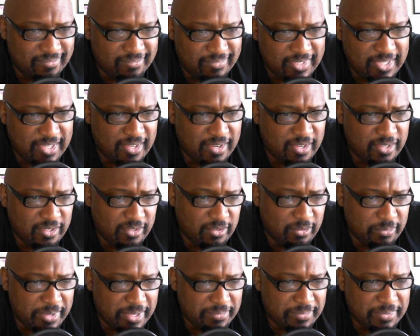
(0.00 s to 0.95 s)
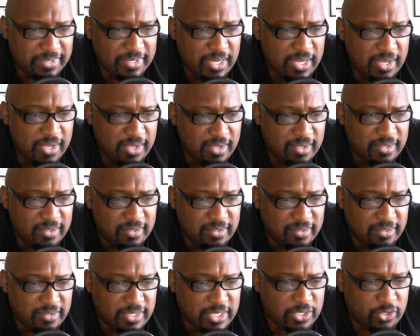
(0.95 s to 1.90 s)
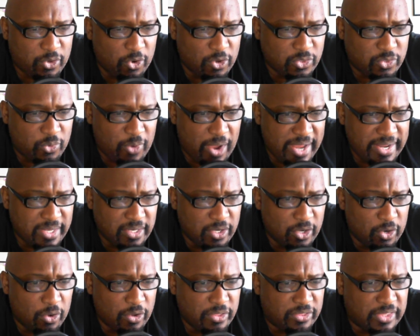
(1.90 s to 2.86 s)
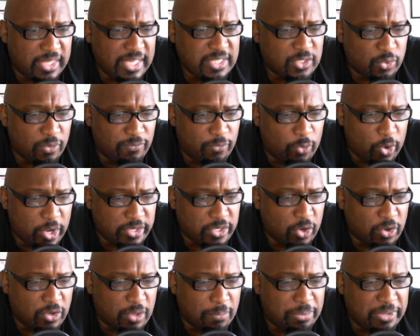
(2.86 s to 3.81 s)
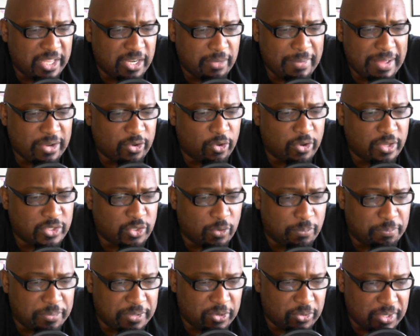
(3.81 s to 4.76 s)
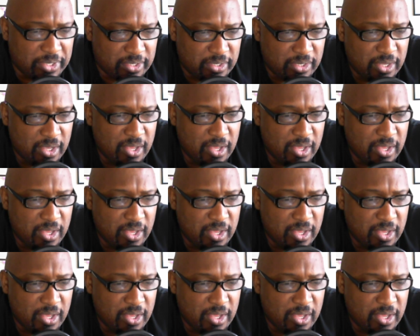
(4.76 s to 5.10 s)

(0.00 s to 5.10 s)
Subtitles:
Yeah, no, you can do better. But this girl's writing, things to avoid. Don't complain about her. It's her period.